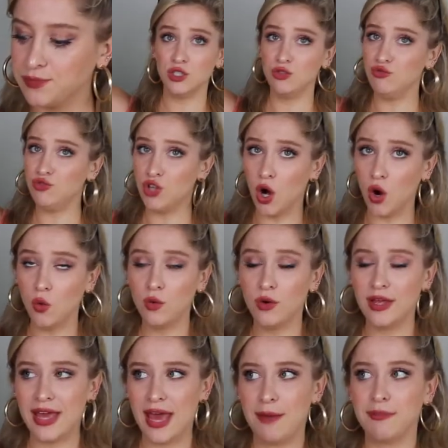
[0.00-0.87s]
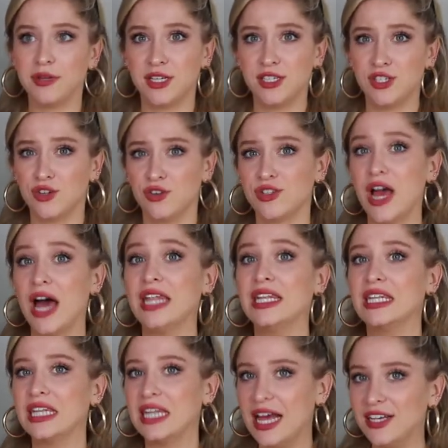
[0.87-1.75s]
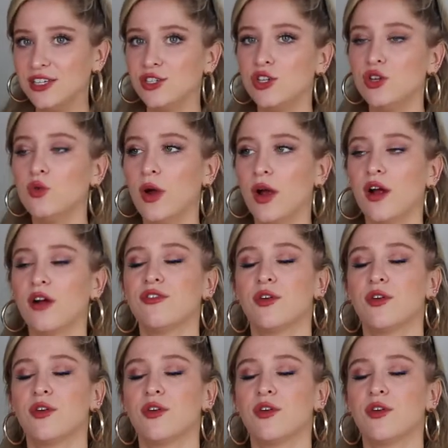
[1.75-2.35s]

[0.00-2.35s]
You don't get blisters unless you wear